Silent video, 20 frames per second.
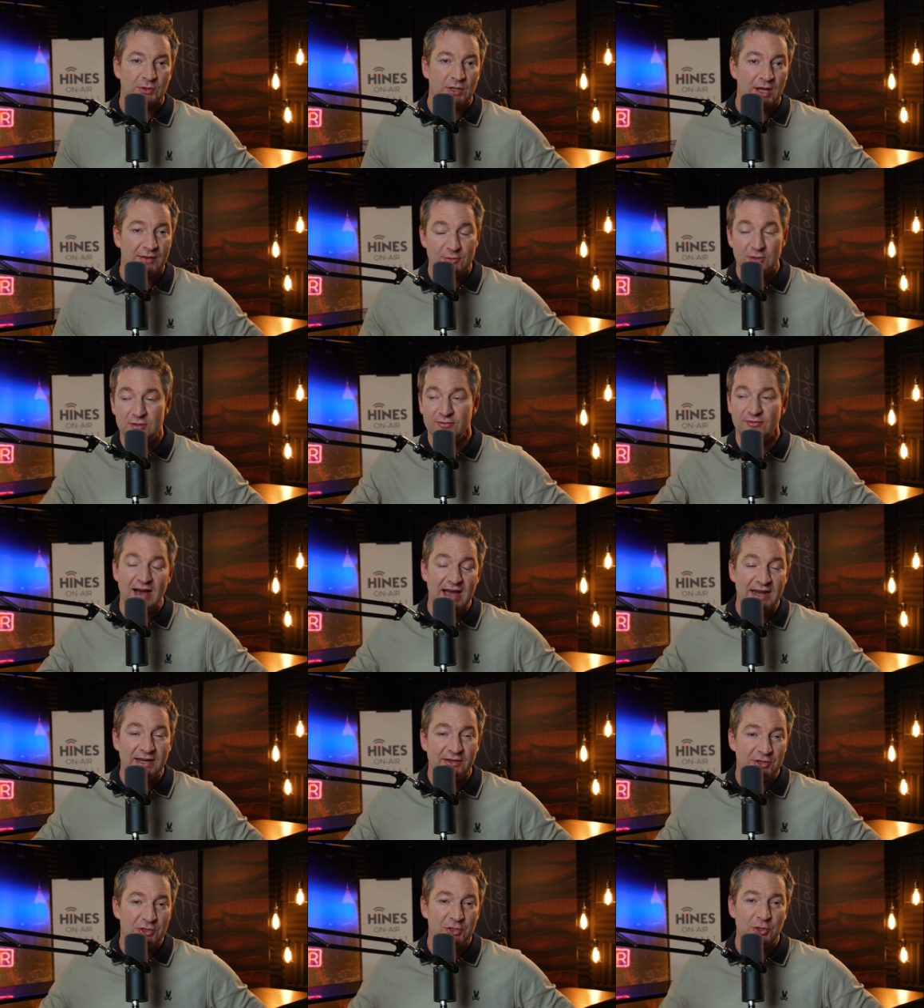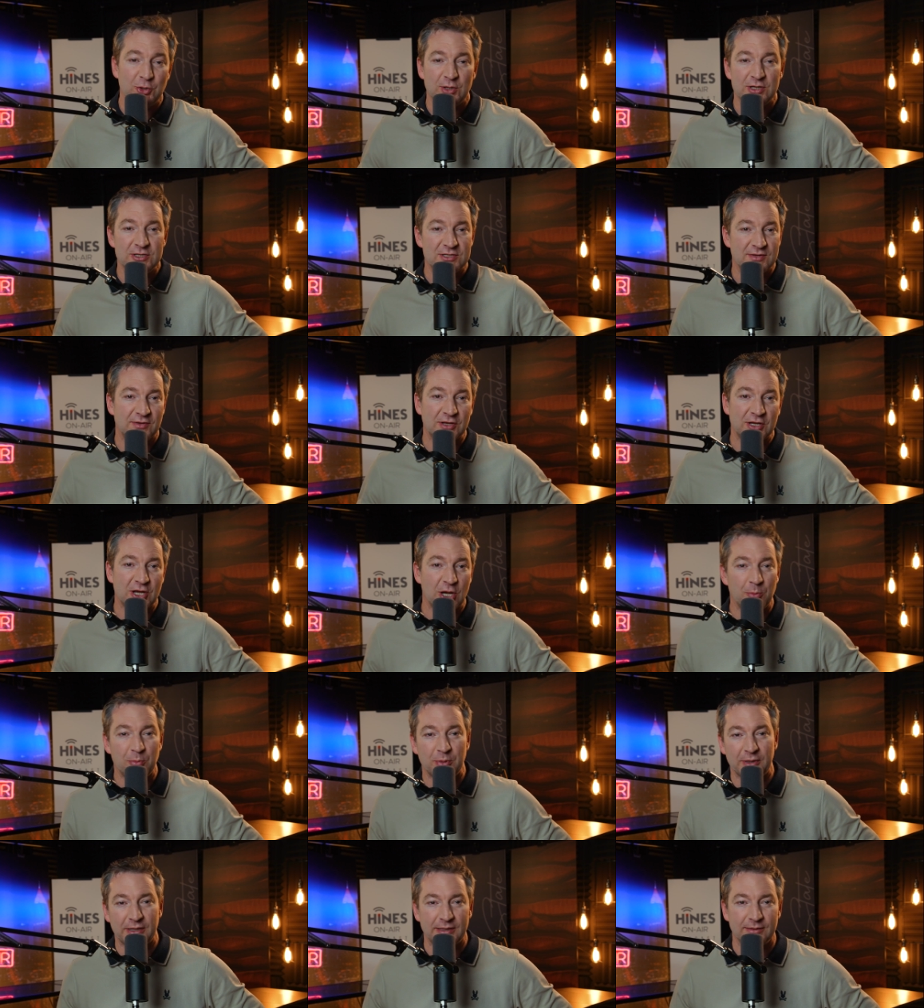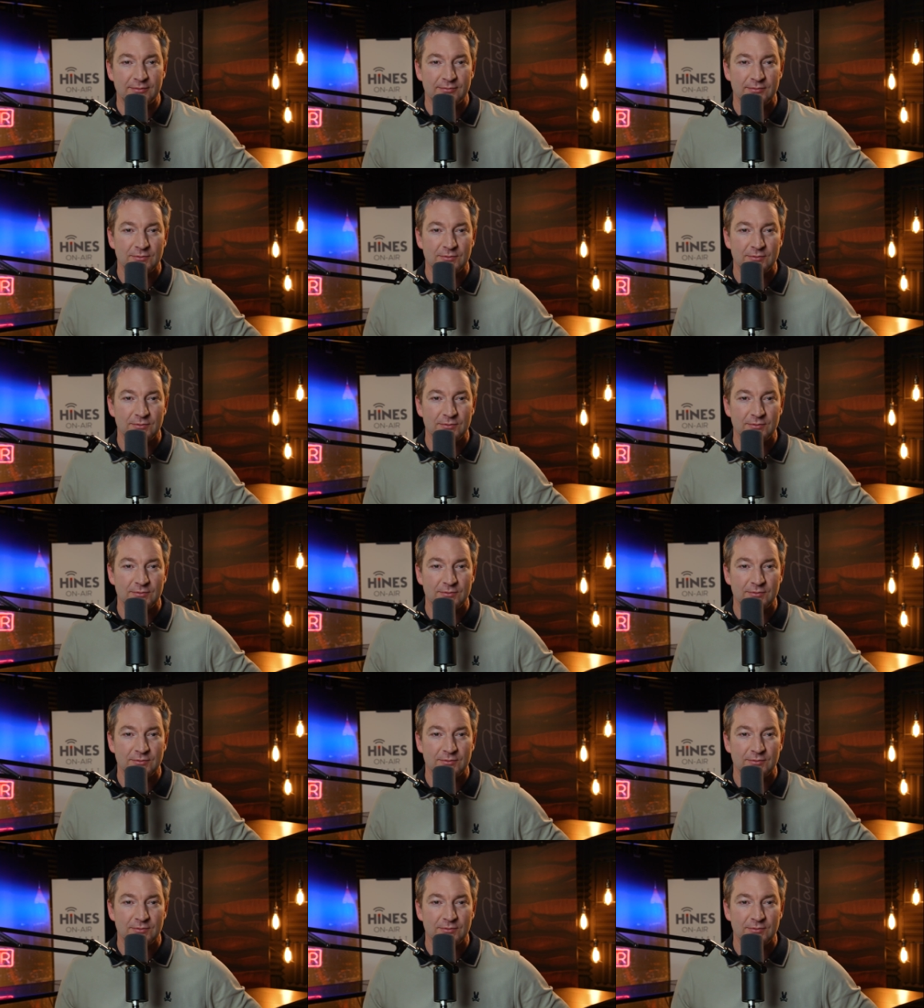Have you divided the duties of the company?